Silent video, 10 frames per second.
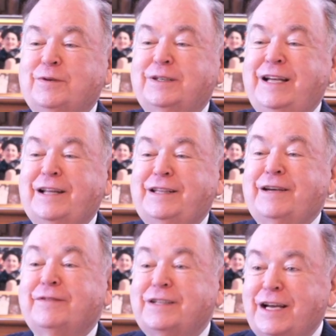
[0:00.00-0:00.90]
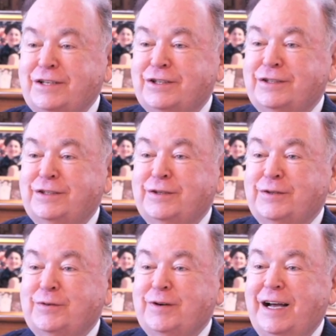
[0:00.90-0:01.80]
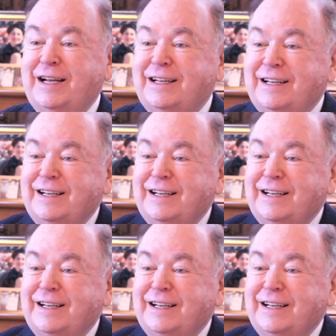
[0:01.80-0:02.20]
would get the invitation to